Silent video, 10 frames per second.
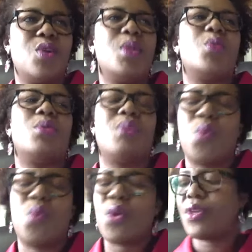It will be
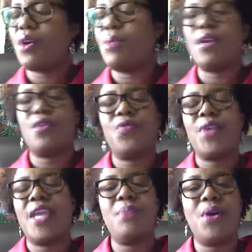worth coming out. Forget
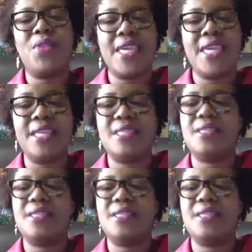about the heat.